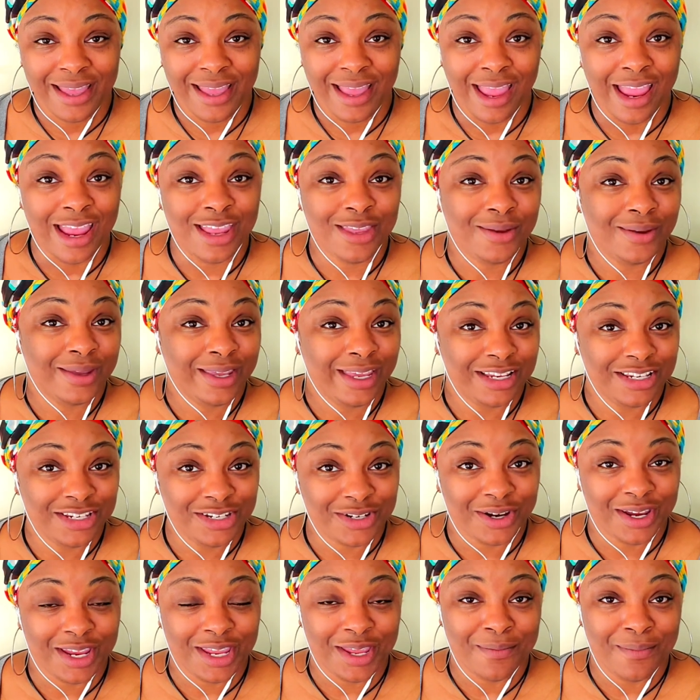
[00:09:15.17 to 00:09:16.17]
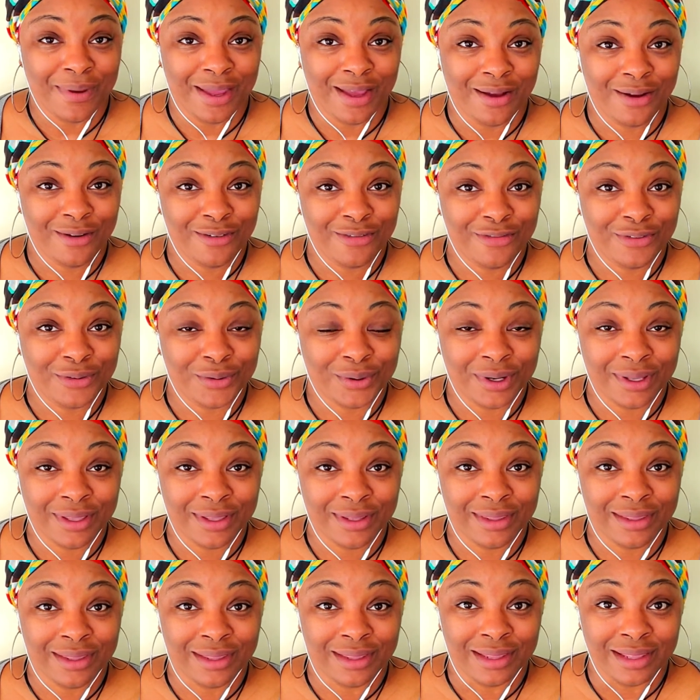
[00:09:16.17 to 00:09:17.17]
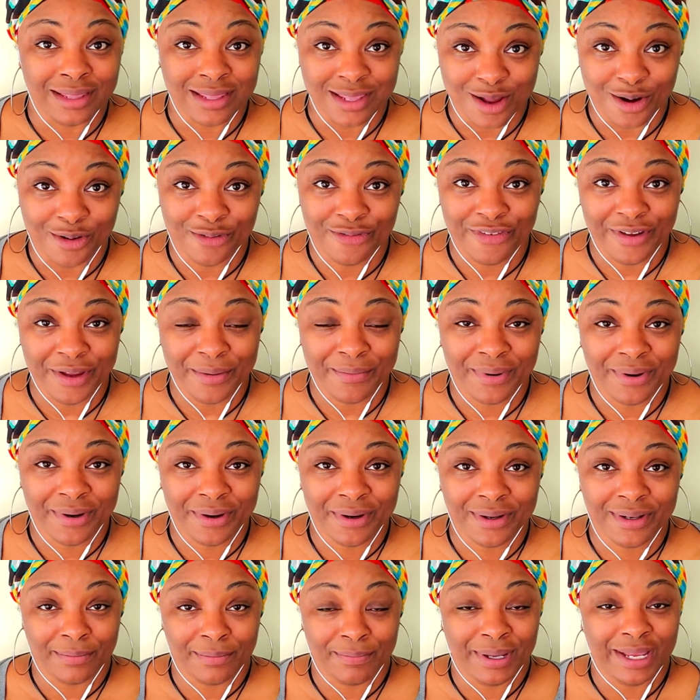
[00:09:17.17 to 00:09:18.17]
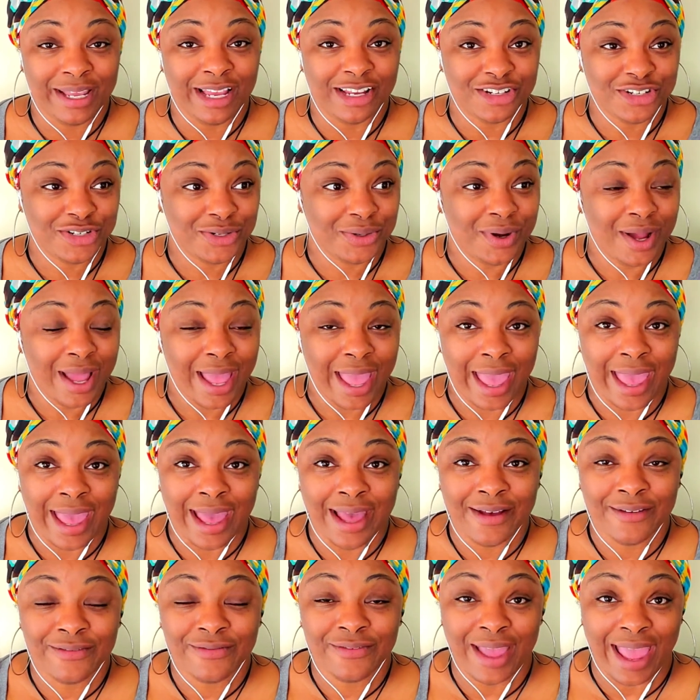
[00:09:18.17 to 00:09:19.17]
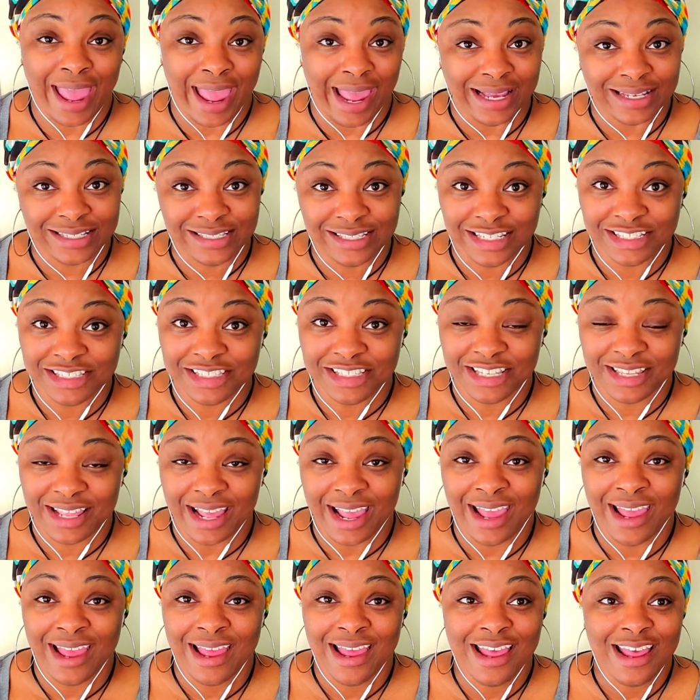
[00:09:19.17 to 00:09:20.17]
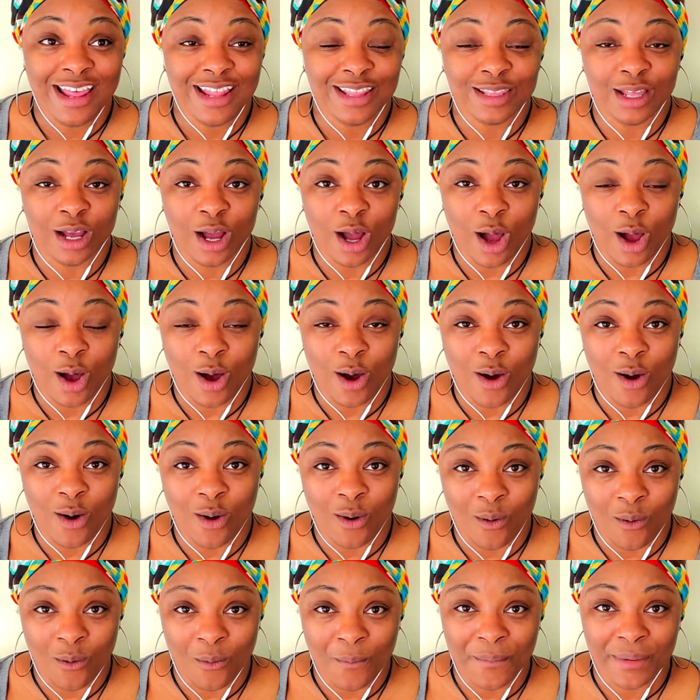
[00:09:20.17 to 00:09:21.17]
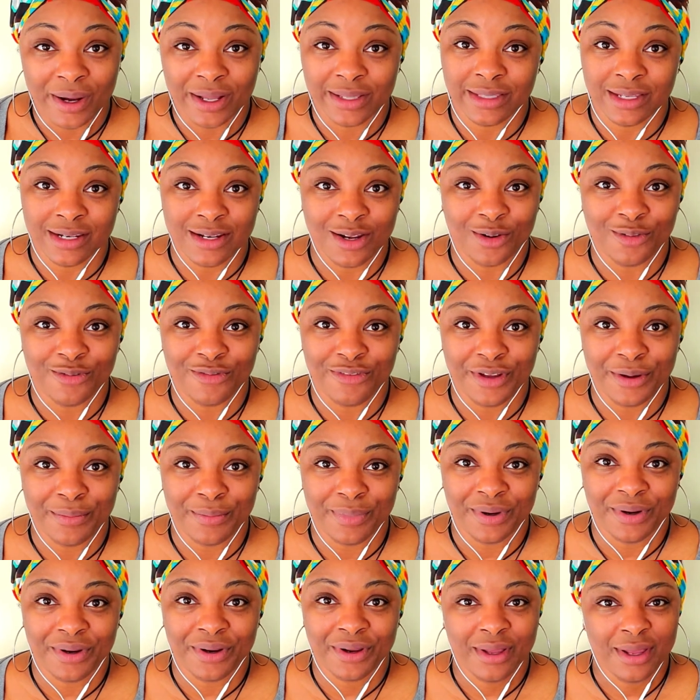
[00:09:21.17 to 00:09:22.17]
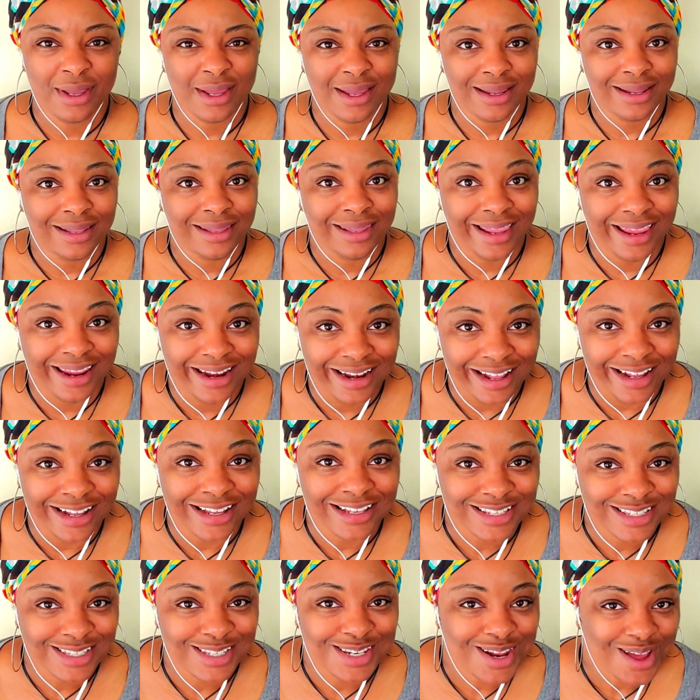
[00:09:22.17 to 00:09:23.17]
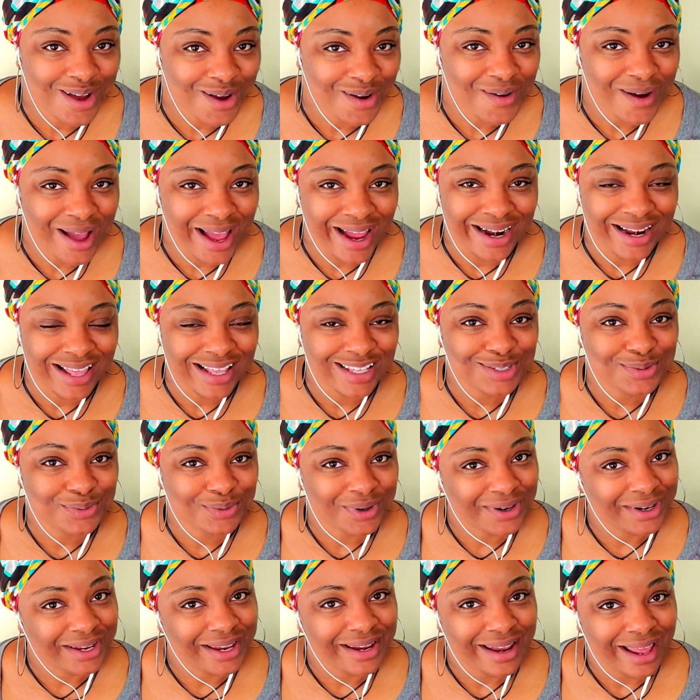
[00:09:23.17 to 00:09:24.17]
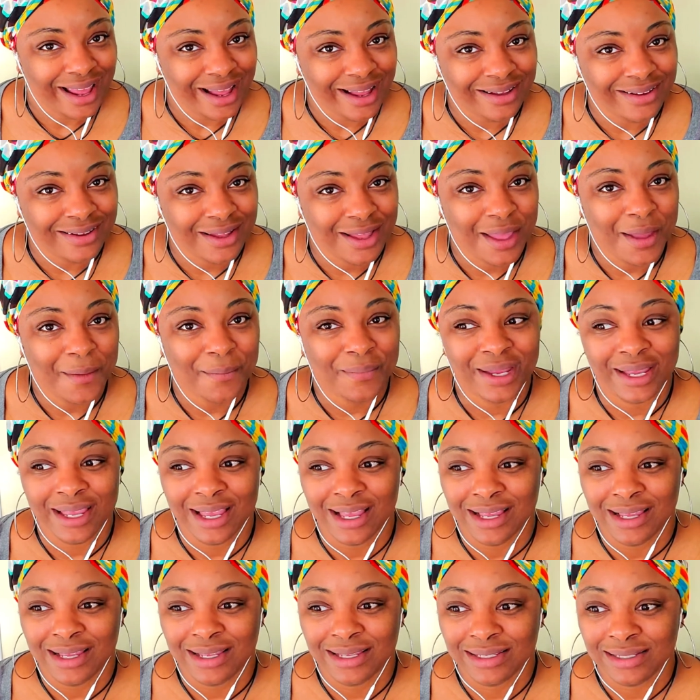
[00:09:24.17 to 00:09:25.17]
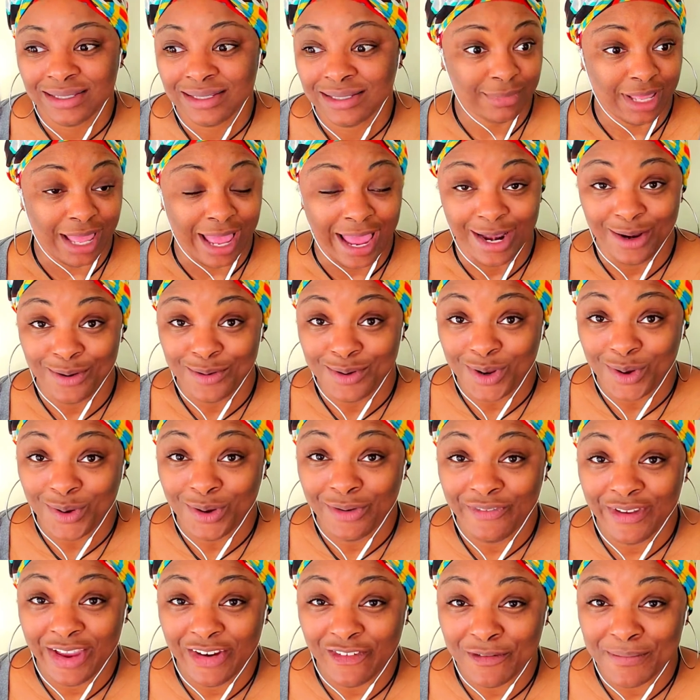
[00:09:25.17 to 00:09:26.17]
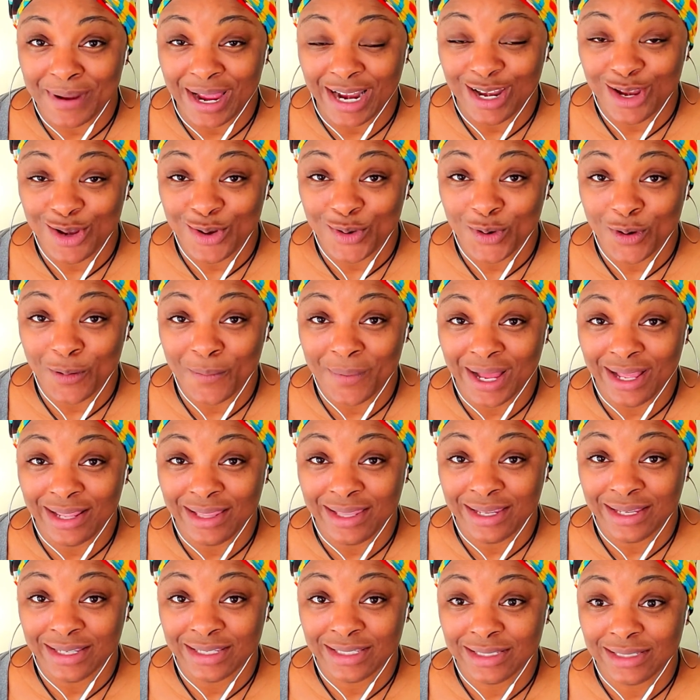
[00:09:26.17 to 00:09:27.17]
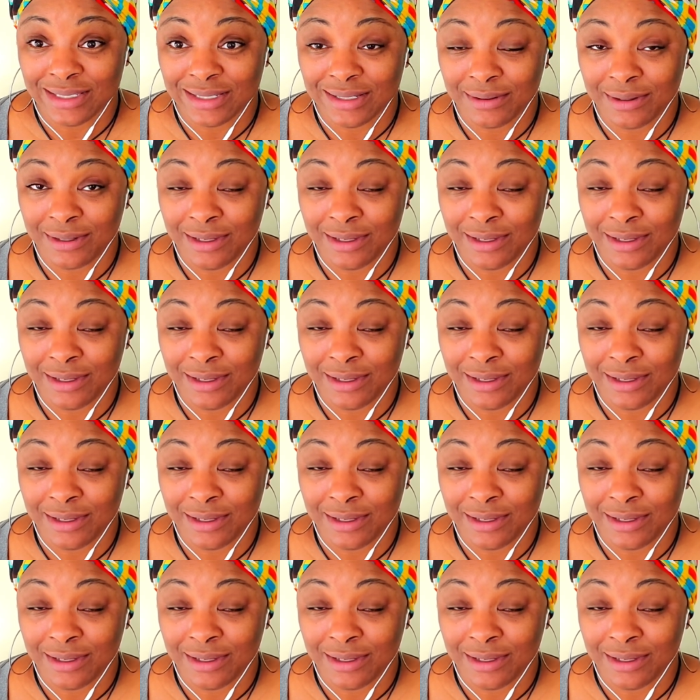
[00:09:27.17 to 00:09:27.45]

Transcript: and you get your email for November, because you'll have access to that the whole month of November, let us know how that's working out, because I don't know if everybody knew about this.